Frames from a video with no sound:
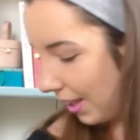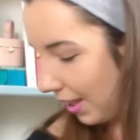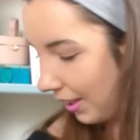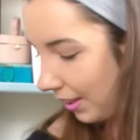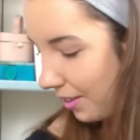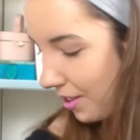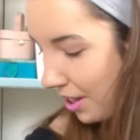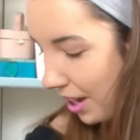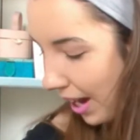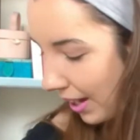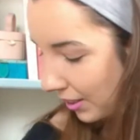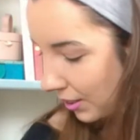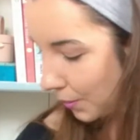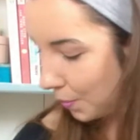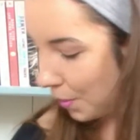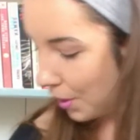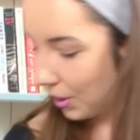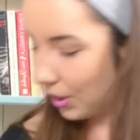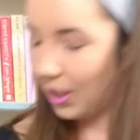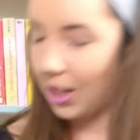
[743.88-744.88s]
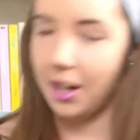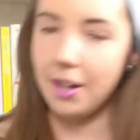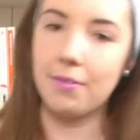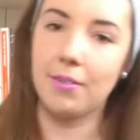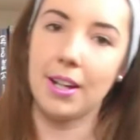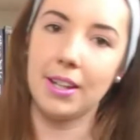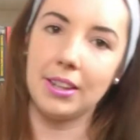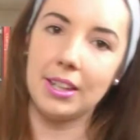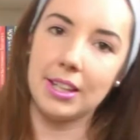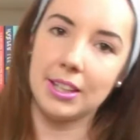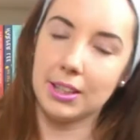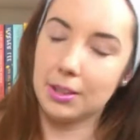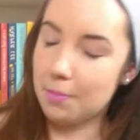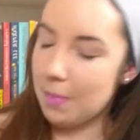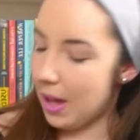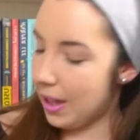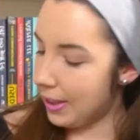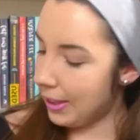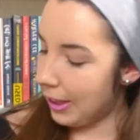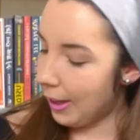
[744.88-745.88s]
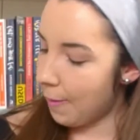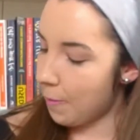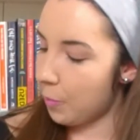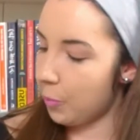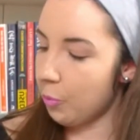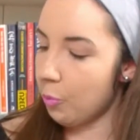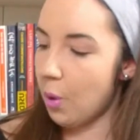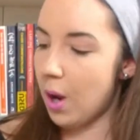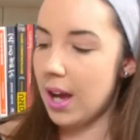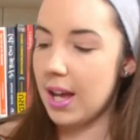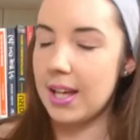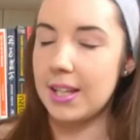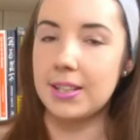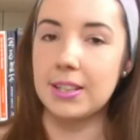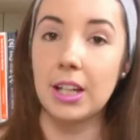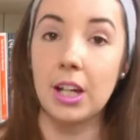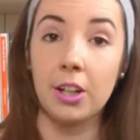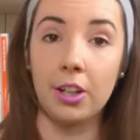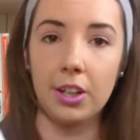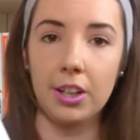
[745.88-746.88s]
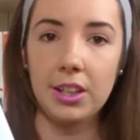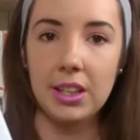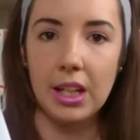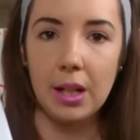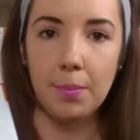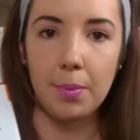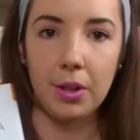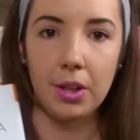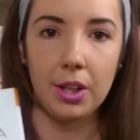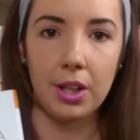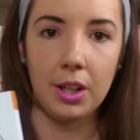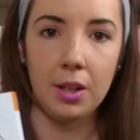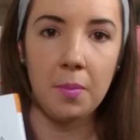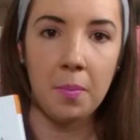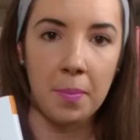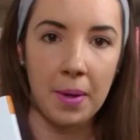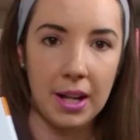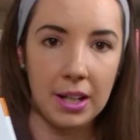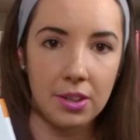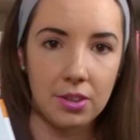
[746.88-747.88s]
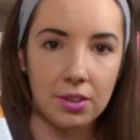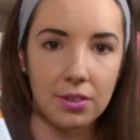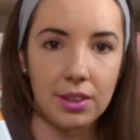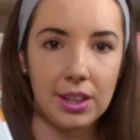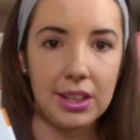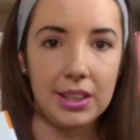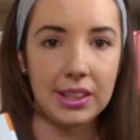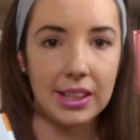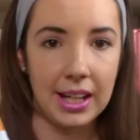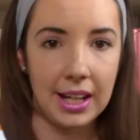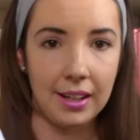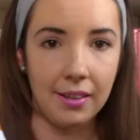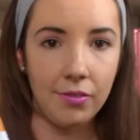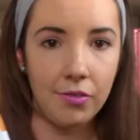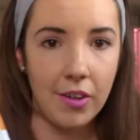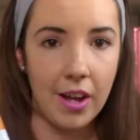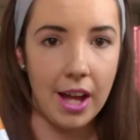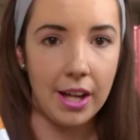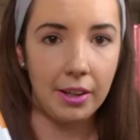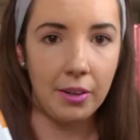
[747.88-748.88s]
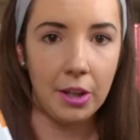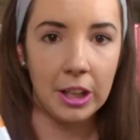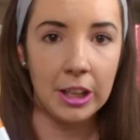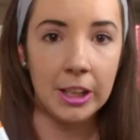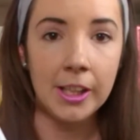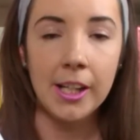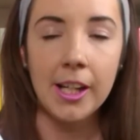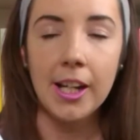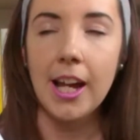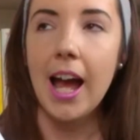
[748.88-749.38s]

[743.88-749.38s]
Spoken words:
The next book that I read this month was A Good Neighborhood by Therese Ann Fowler.